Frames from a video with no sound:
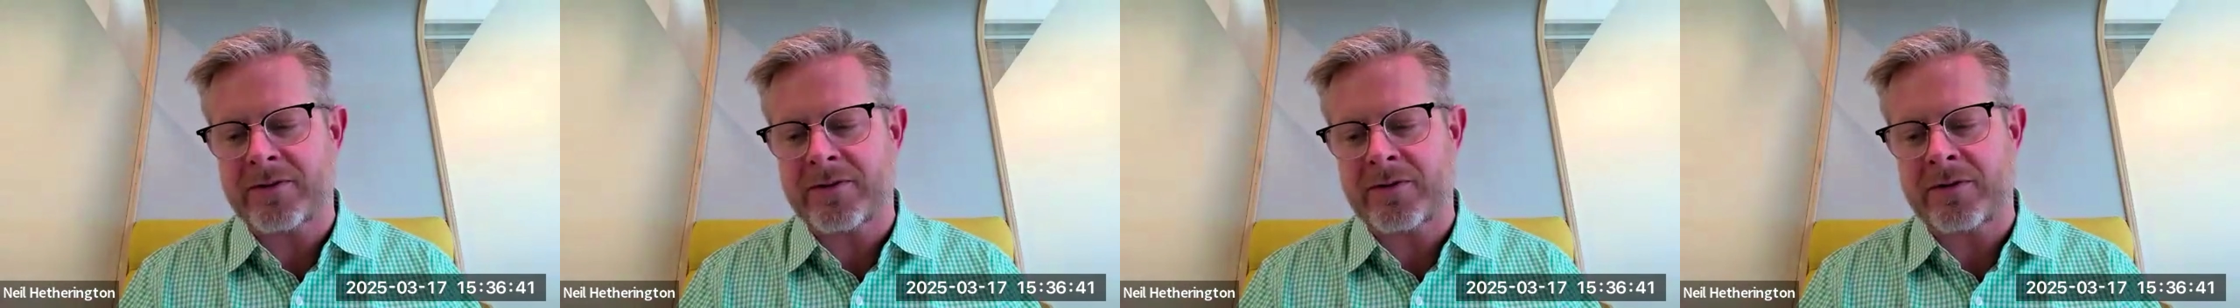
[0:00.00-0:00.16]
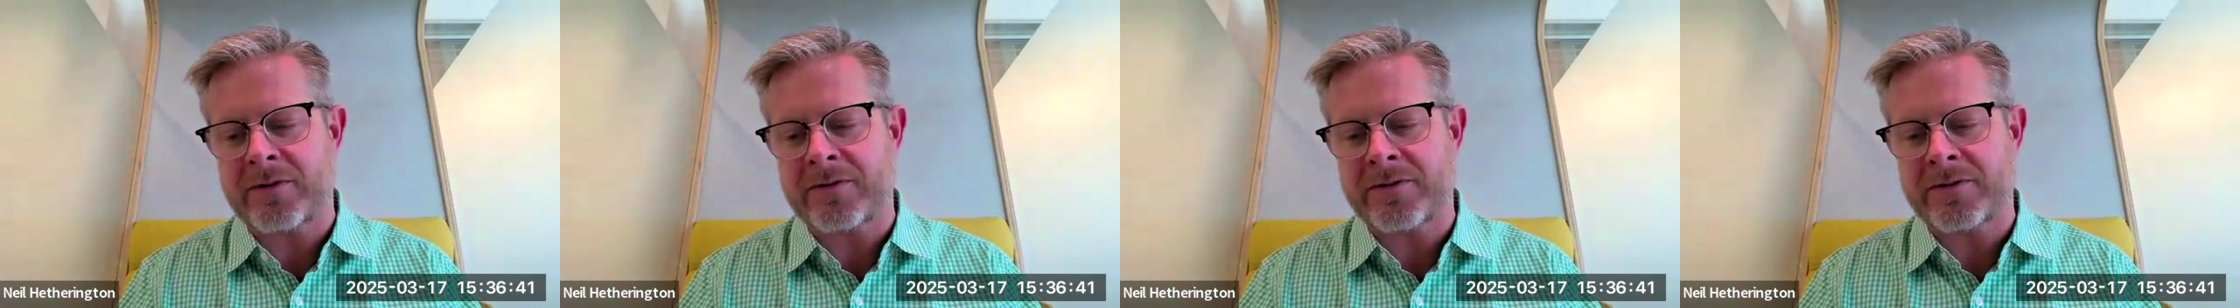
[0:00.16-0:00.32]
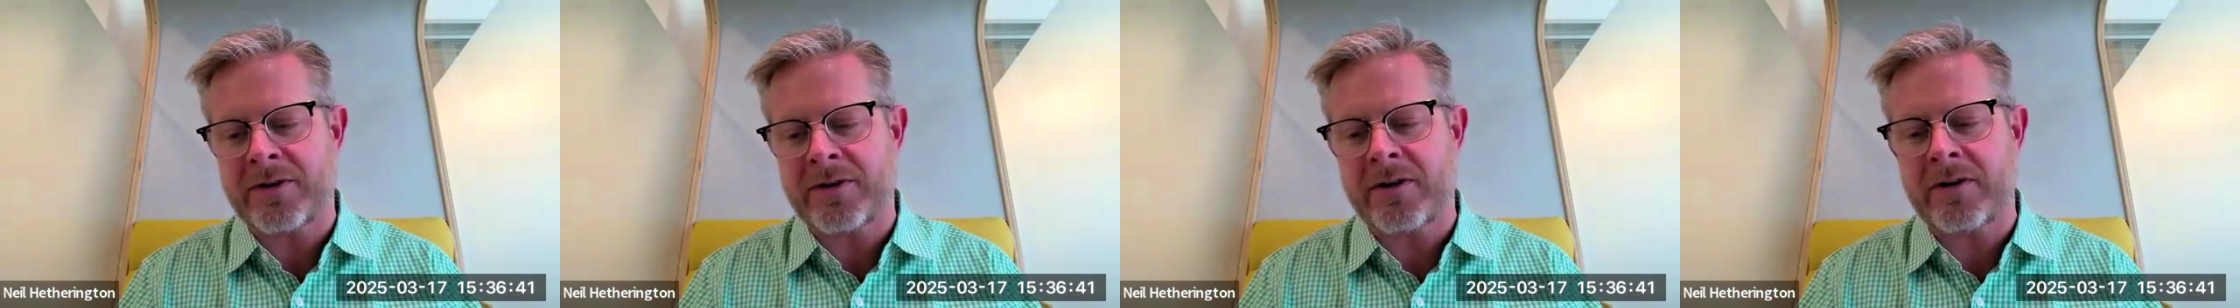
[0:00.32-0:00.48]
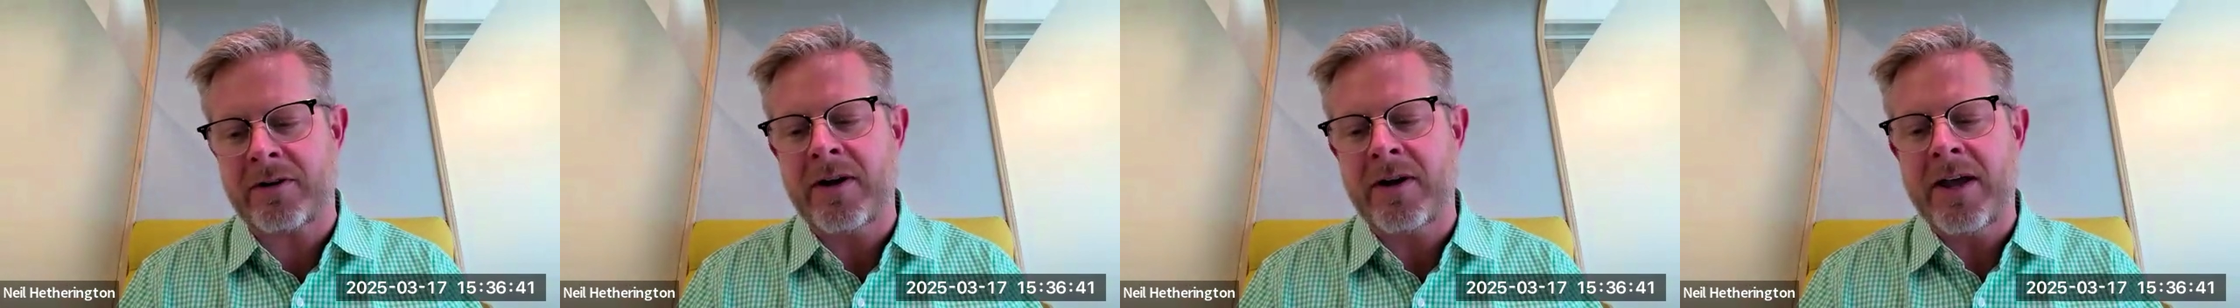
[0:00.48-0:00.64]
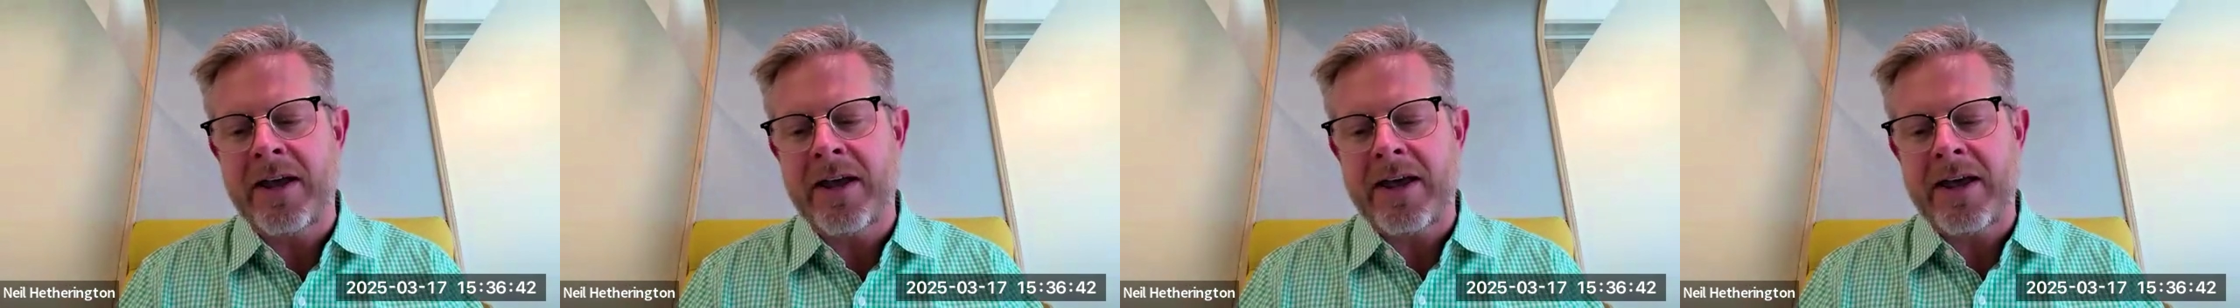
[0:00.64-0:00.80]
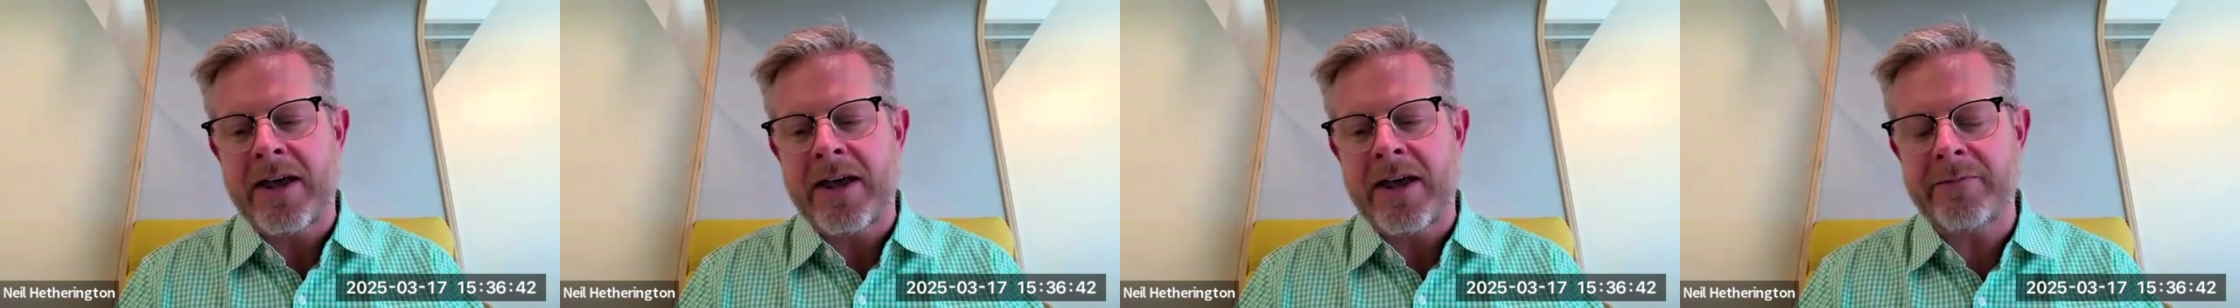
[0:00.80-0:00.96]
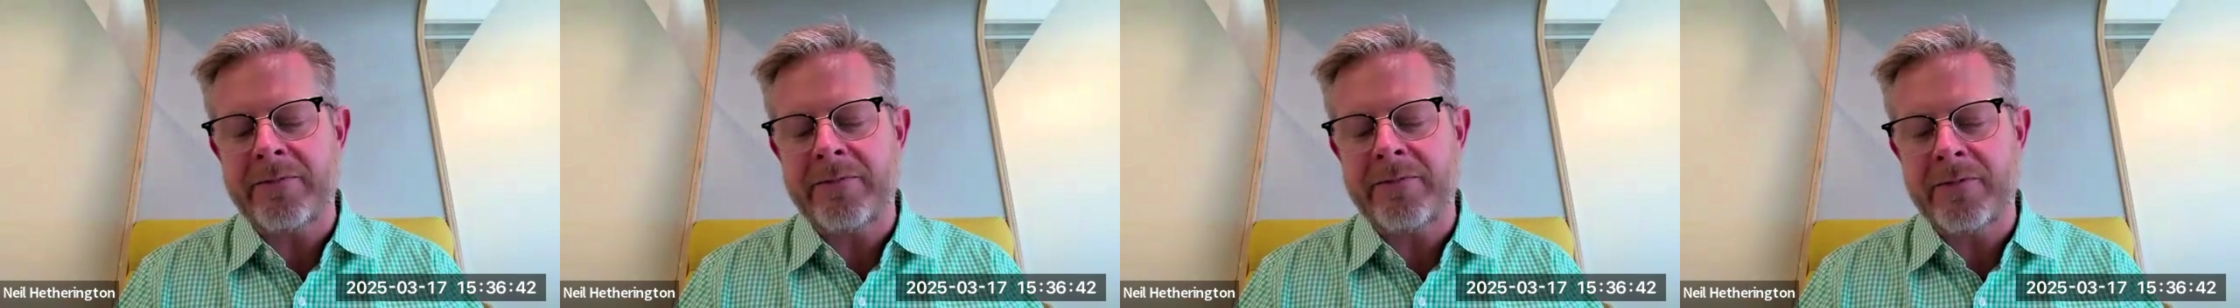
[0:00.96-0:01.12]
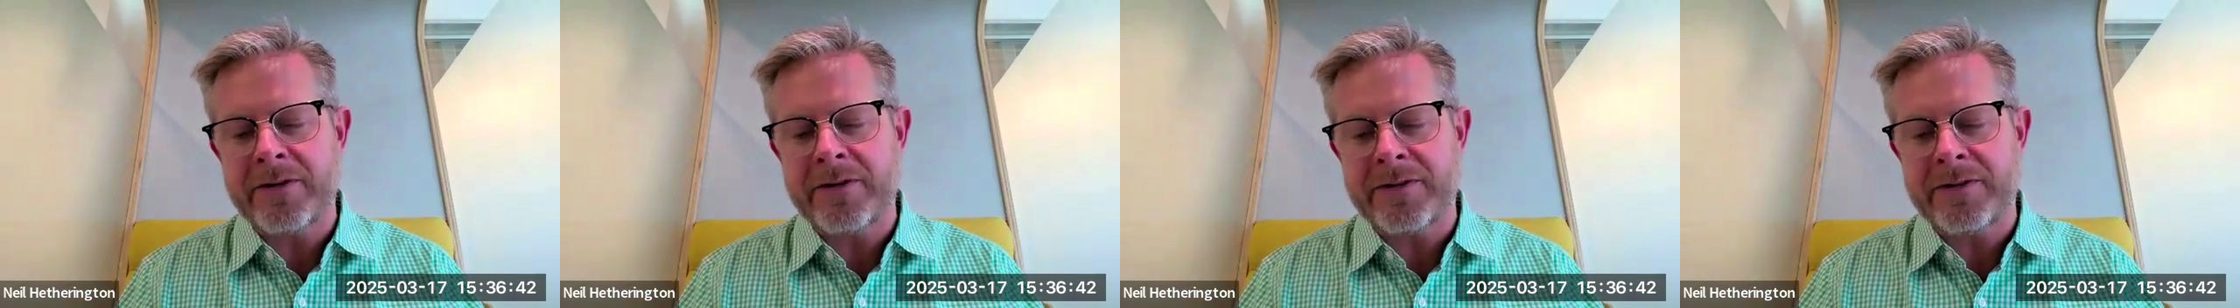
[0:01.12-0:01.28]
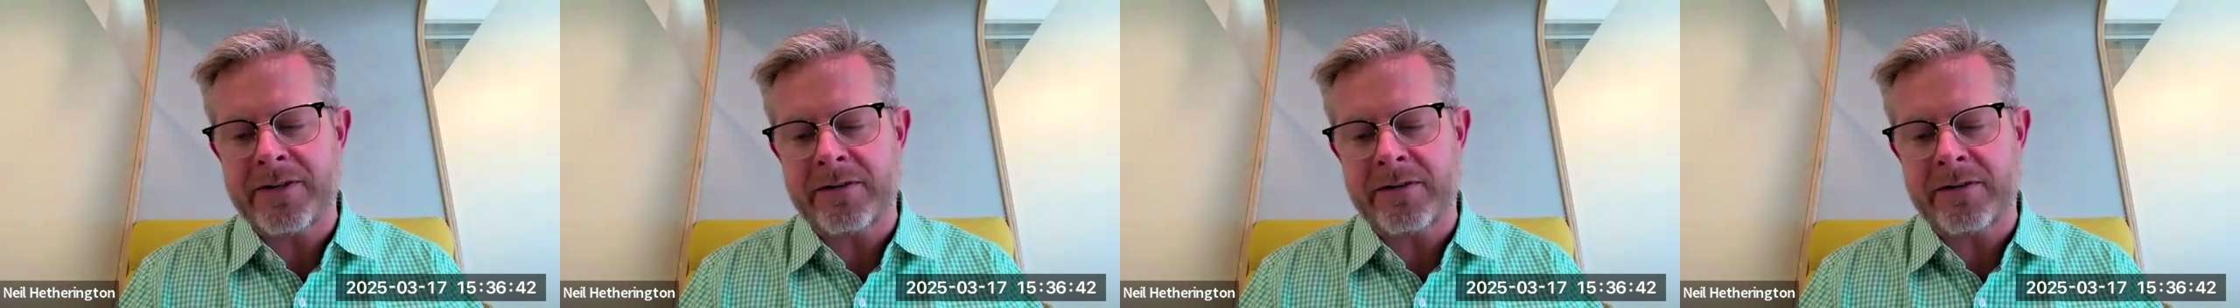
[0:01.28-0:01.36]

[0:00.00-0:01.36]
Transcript: Toronto Star every